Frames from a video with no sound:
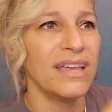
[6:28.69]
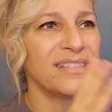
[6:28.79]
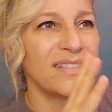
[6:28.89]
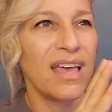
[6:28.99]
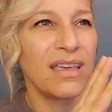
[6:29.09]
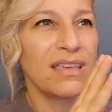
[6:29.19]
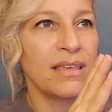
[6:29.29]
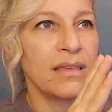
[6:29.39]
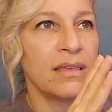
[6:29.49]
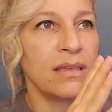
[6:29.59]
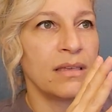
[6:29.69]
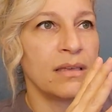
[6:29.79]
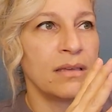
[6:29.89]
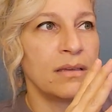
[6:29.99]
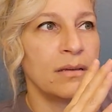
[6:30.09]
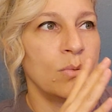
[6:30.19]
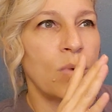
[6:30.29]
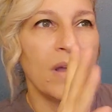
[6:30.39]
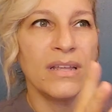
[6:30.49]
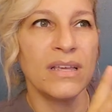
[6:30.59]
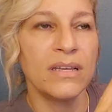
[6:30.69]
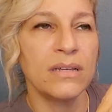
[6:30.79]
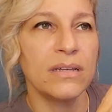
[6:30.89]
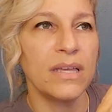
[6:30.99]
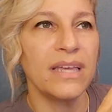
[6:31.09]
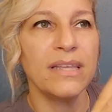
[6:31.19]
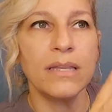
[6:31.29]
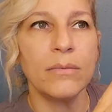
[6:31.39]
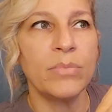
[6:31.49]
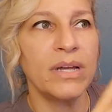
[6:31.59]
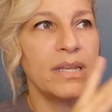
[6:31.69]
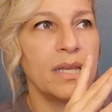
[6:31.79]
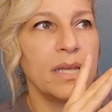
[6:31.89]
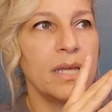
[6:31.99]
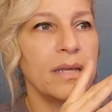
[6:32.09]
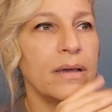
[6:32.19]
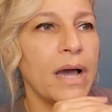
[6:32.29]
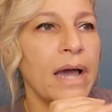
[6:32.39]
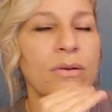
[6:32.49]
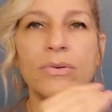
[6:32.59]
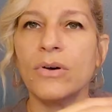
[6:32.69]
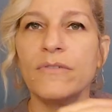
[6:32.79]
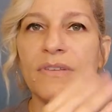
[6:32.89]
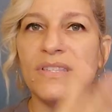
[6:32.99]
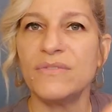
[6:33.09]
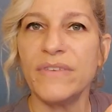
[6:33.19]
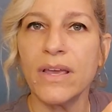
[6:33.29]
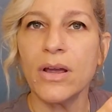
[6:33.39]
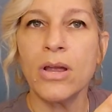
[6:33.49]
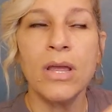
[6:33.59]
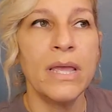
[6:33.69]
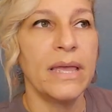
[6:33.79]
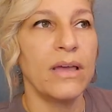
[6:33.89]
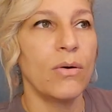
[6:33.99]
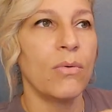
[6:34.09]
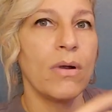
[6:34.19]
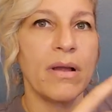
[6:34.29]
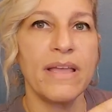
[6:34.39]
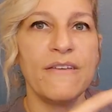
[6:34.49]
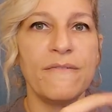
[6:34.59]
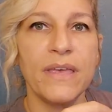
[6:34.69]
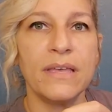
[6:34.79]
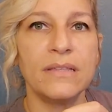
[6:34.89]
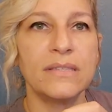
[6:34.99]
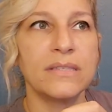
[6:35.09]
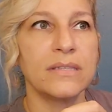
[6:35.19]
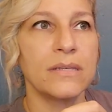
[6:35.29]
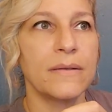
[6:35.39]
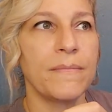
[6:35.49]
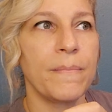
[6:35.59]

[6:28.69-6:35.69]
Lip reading: It's like wanting it, but I don't know if it's fear or if it's